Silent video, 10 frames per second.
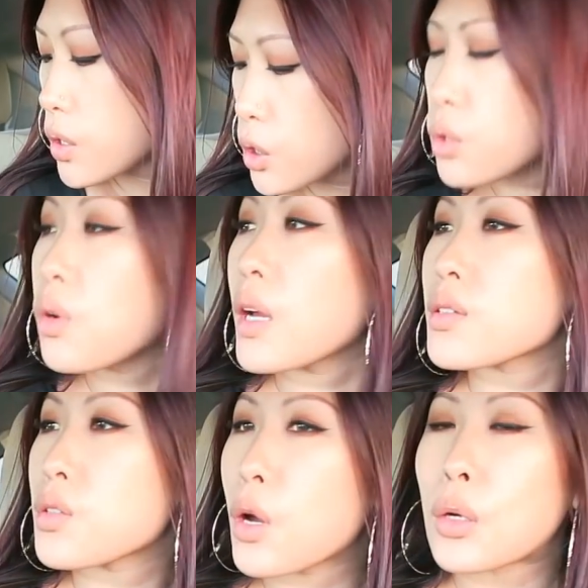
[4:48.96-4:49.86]
Did you
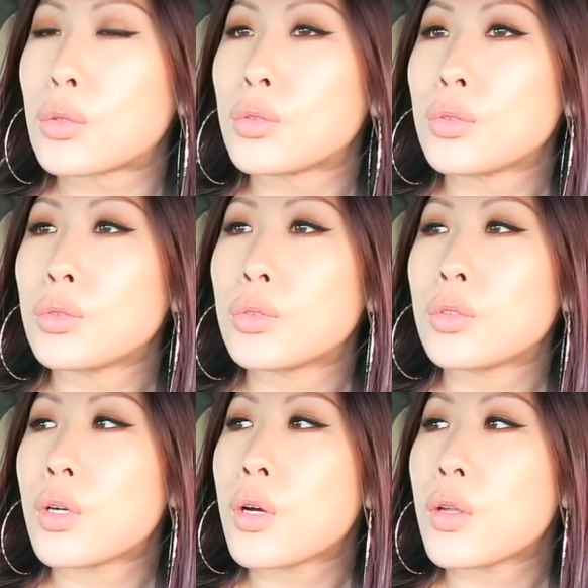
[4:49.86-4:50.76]
guys know
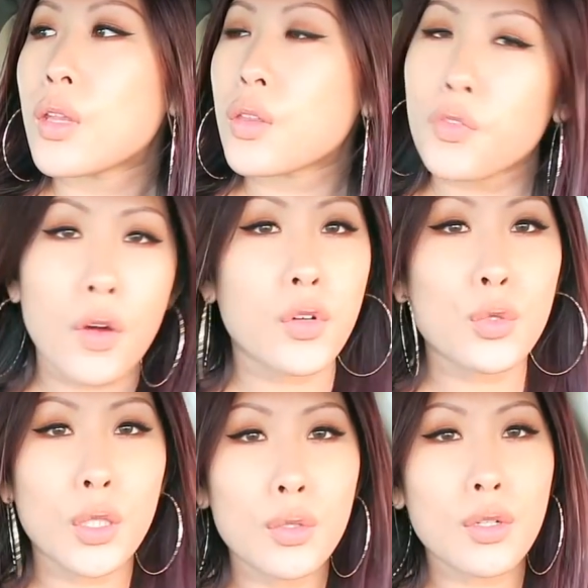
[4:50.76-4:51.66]
that the Forever
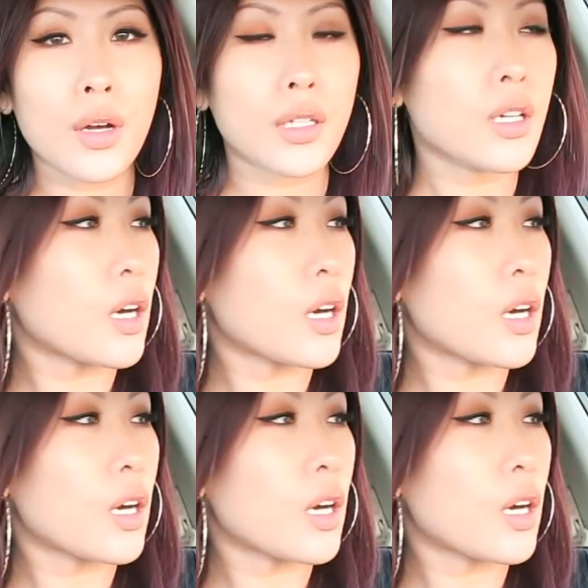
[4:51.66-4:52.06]
21 credit